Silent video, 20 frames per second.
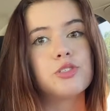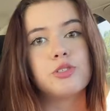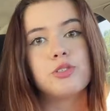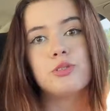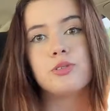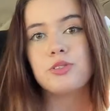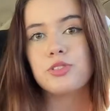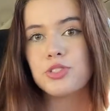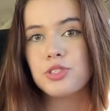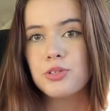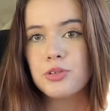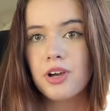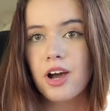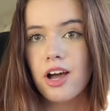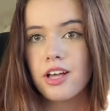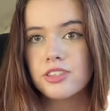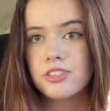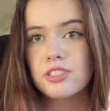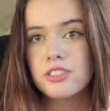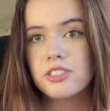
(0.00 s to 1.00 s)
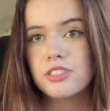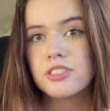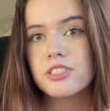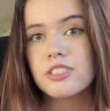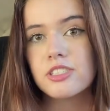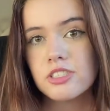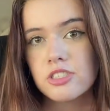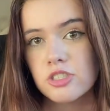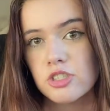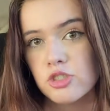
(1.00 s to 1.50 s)
to two
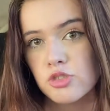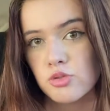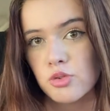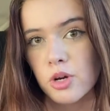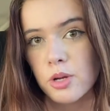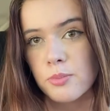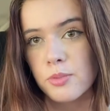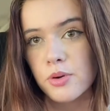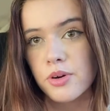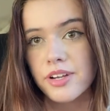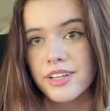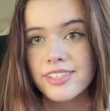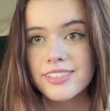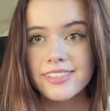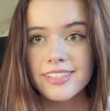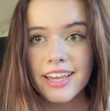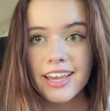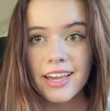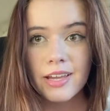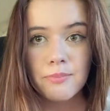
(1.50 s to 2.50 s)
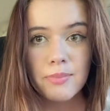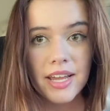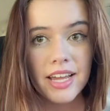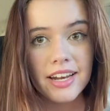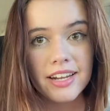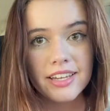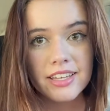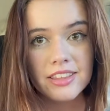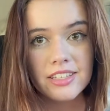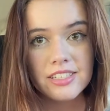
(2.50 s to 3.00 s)
concerts, Destroy Boys and
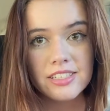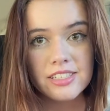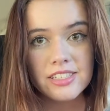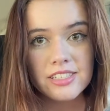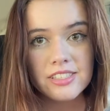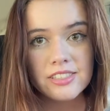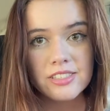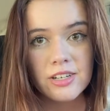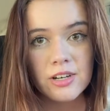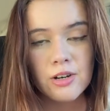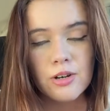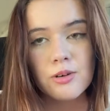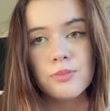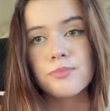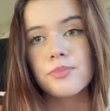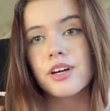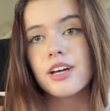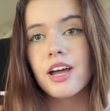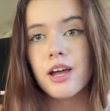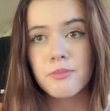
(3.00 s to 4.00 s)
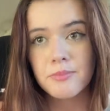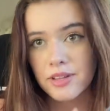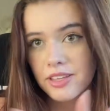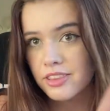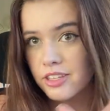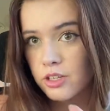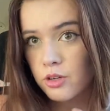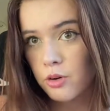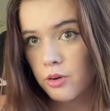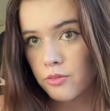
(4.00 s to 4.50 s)
Panic at the Disco, but I'm
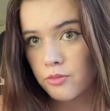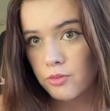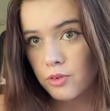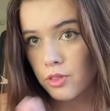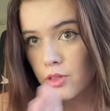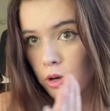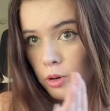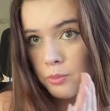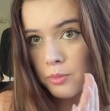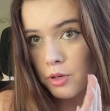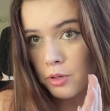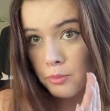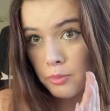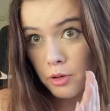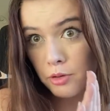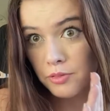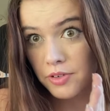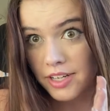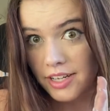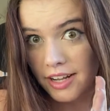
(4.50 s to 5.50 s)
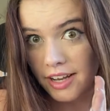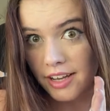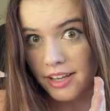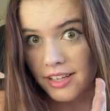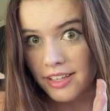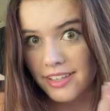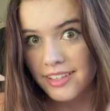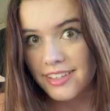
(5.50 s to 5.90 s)
mainly going for the opener Marina